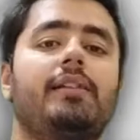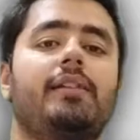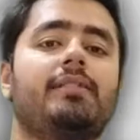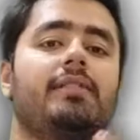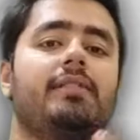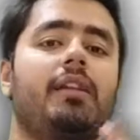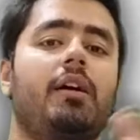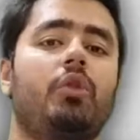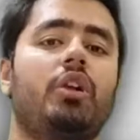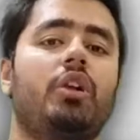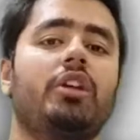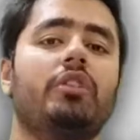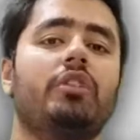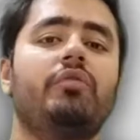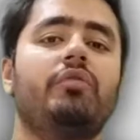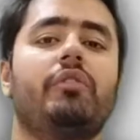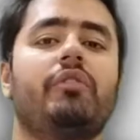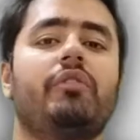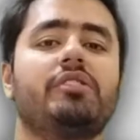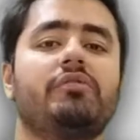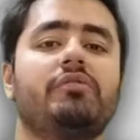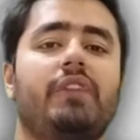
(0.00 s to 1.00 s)
Assalamualaikum
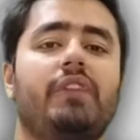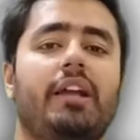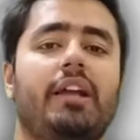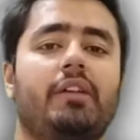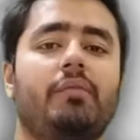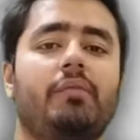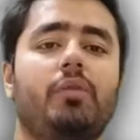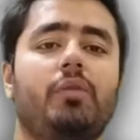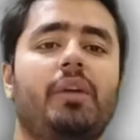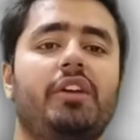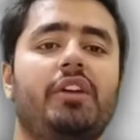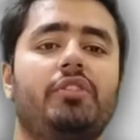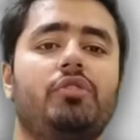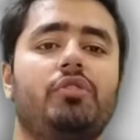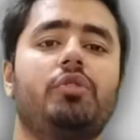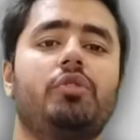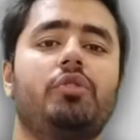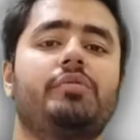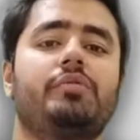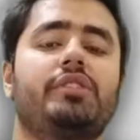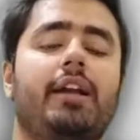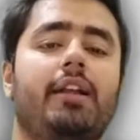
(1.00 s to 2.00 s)
viewers, welcome to my
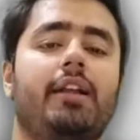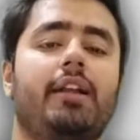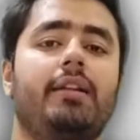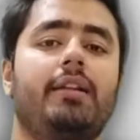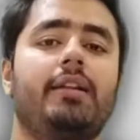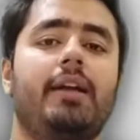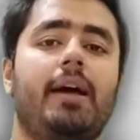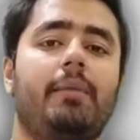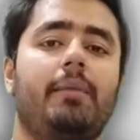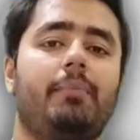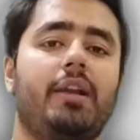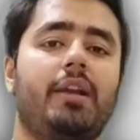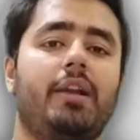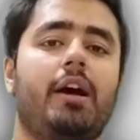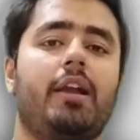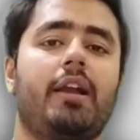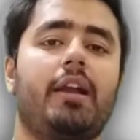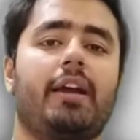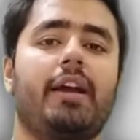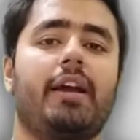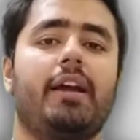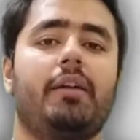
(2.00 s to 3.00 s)
YouTube channel. I'm
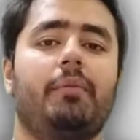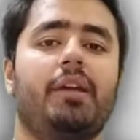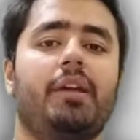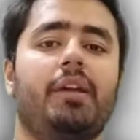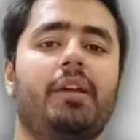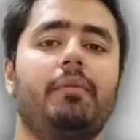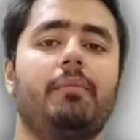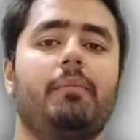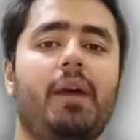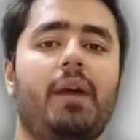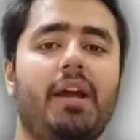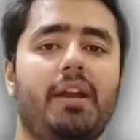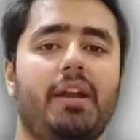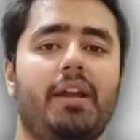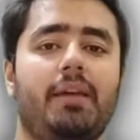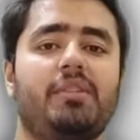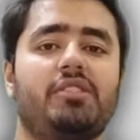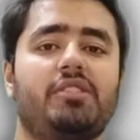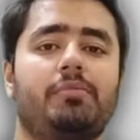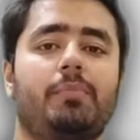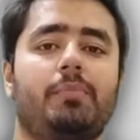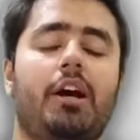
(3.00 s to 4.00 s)
Bilal Academy. My
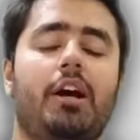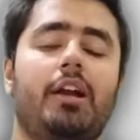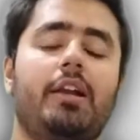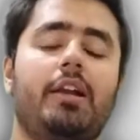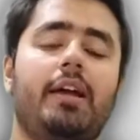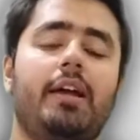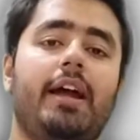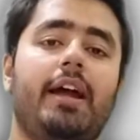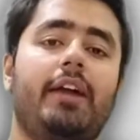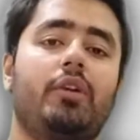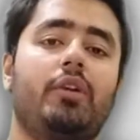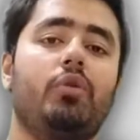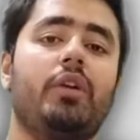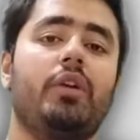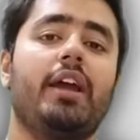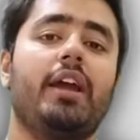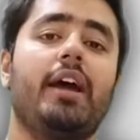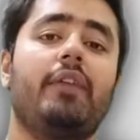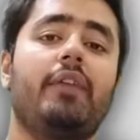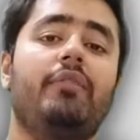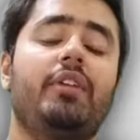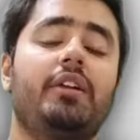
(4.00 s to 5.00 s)
name is Bilal and
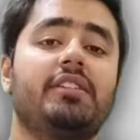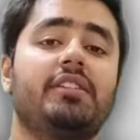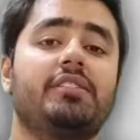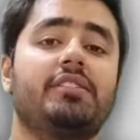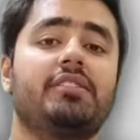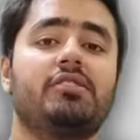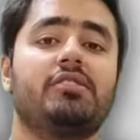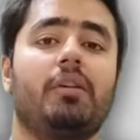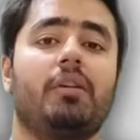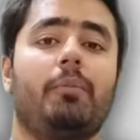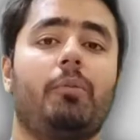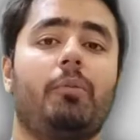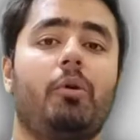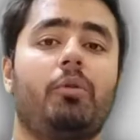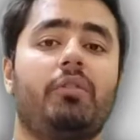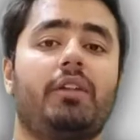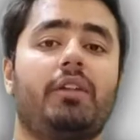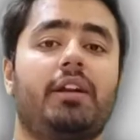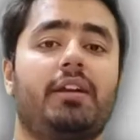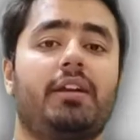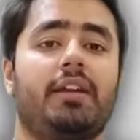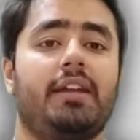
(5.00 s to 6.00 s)
today I will discuss
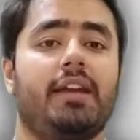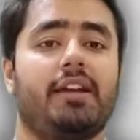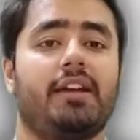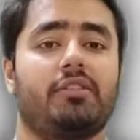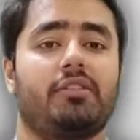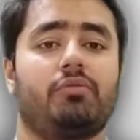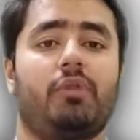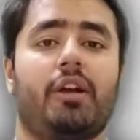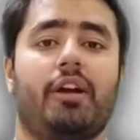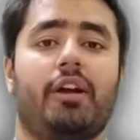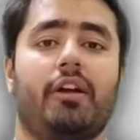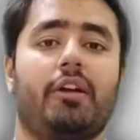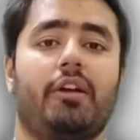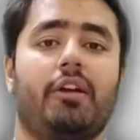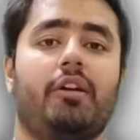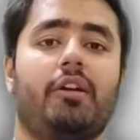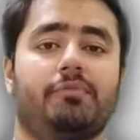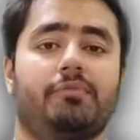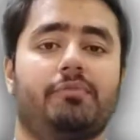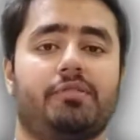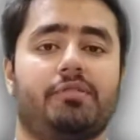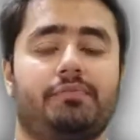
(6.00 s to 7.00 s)
about the Txy
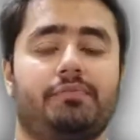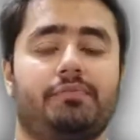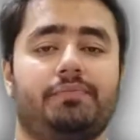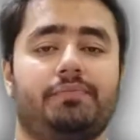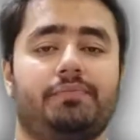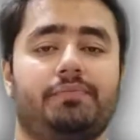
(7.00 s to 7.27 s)
diagrams.